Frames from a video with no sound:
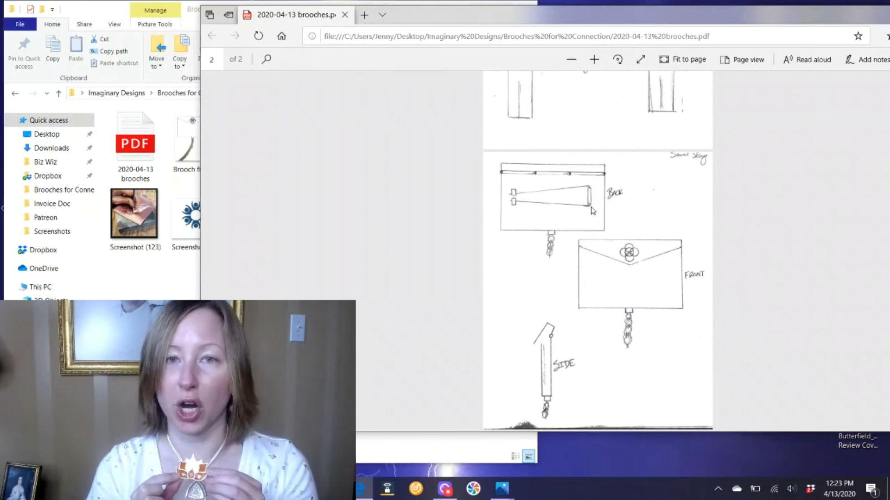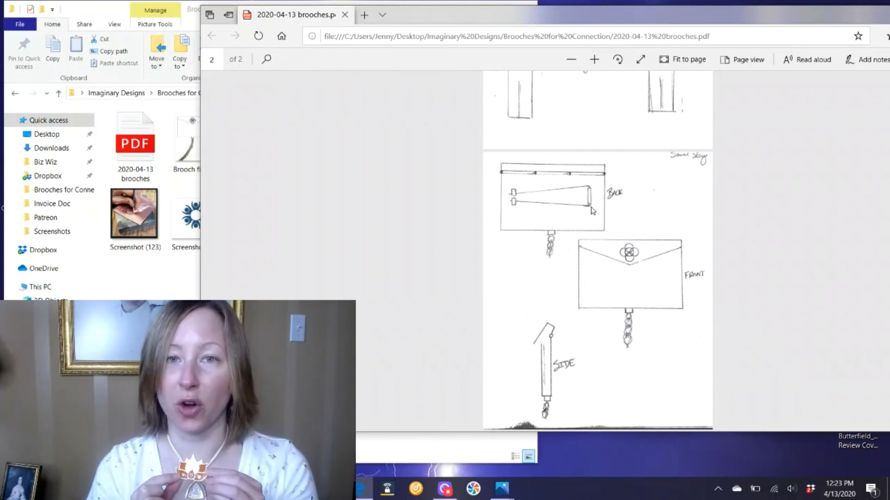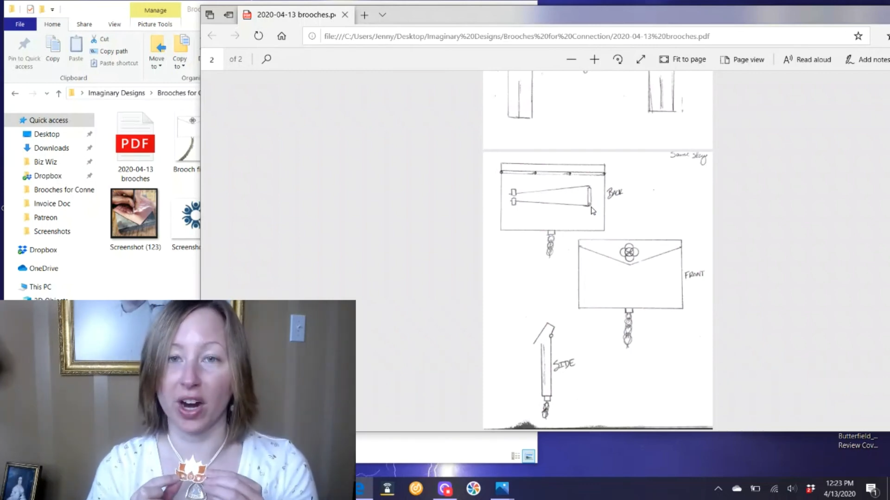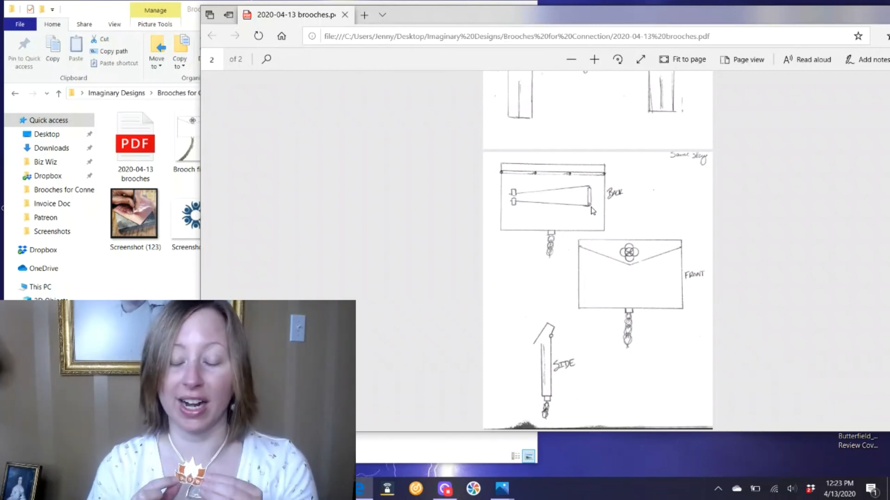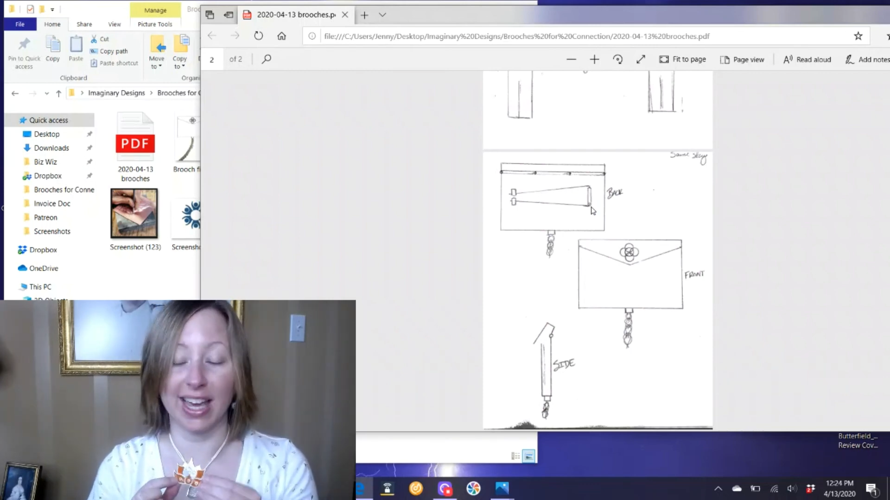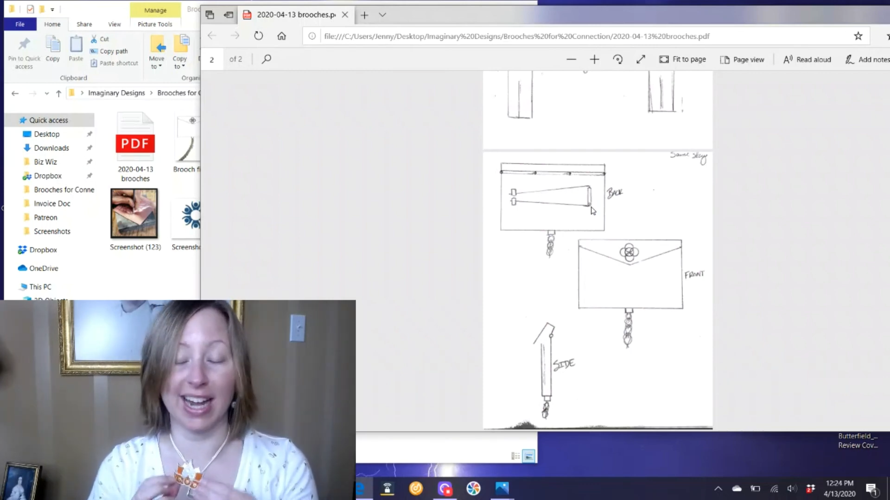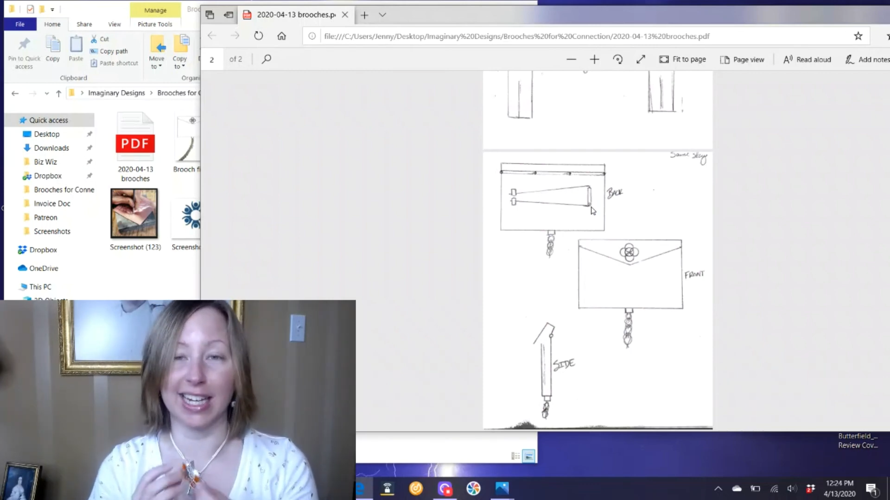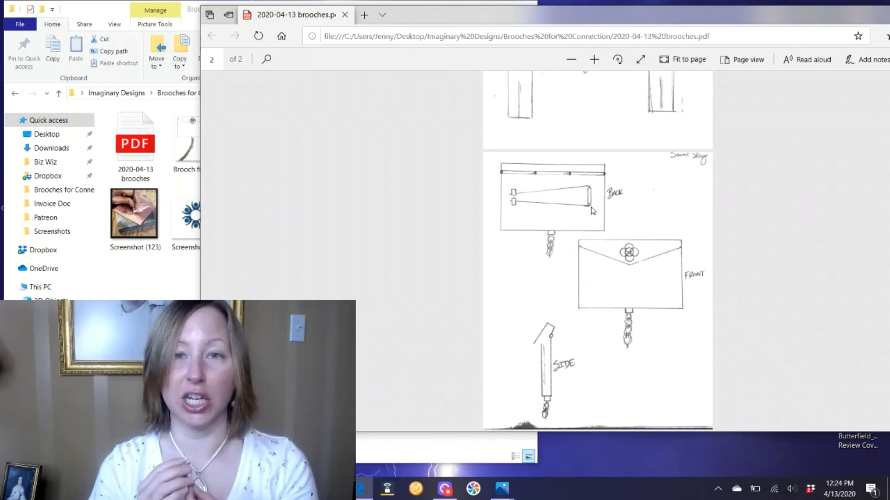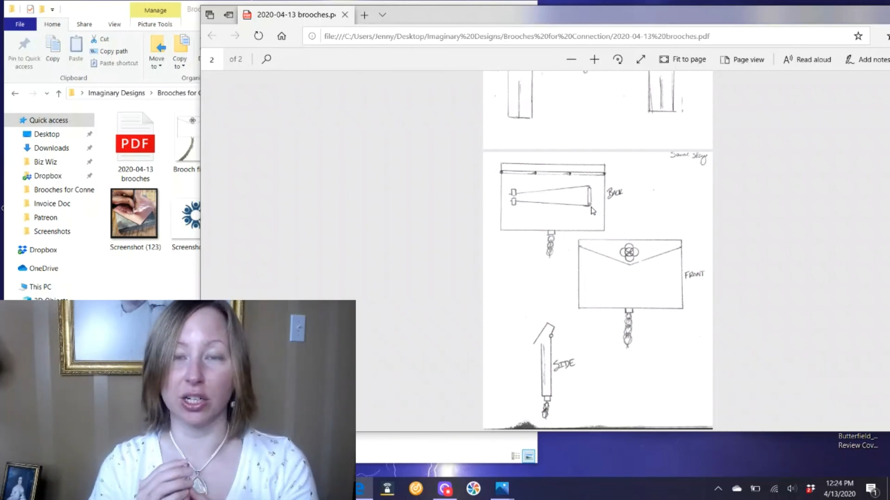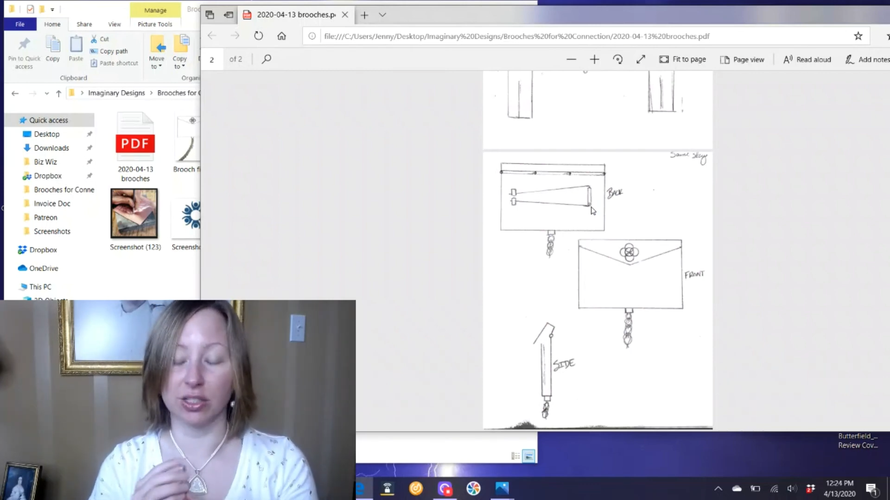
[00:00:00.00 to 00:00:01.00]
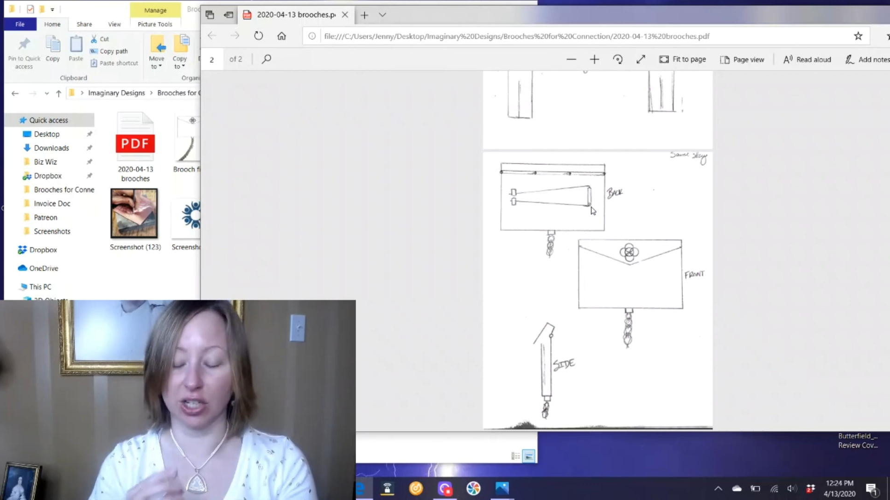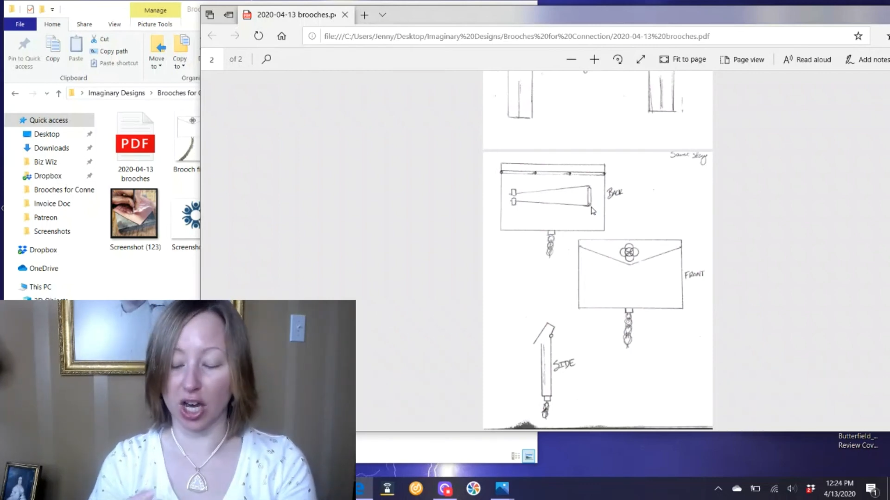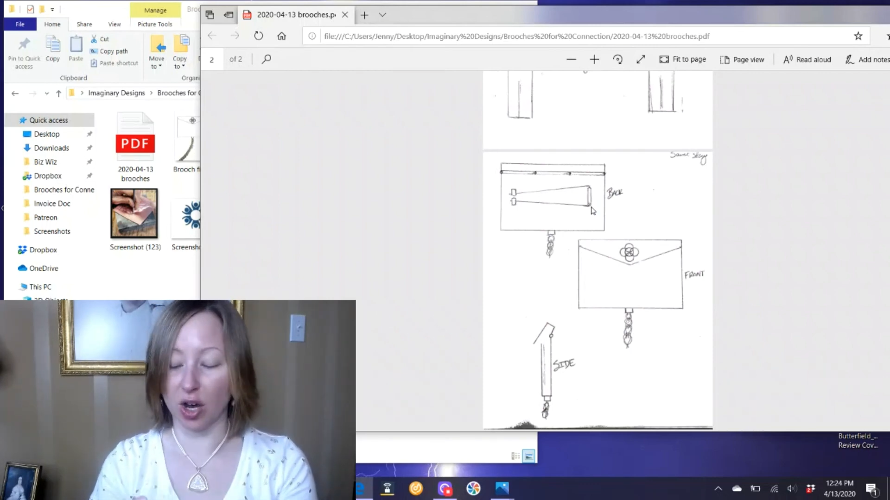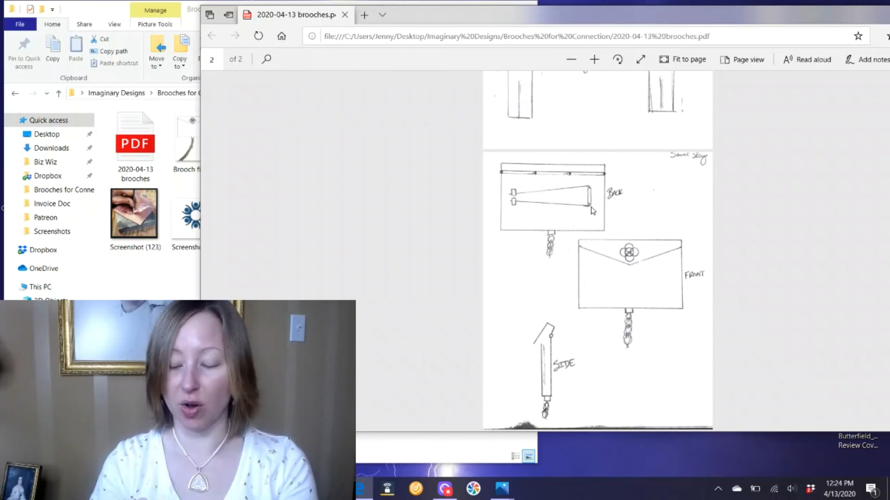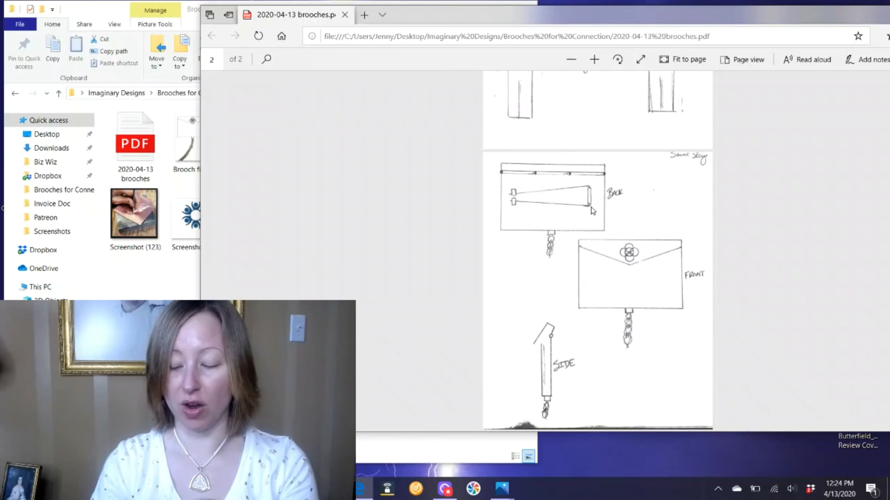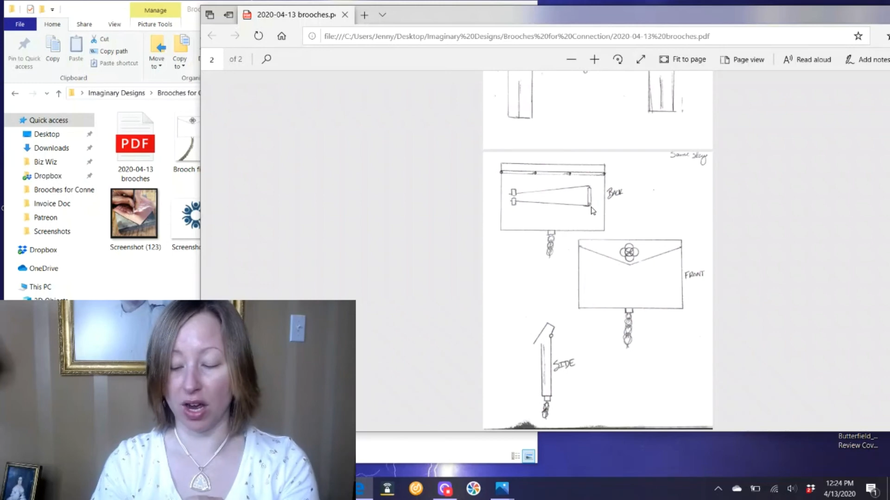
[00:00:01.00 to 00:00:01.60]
created again years ago.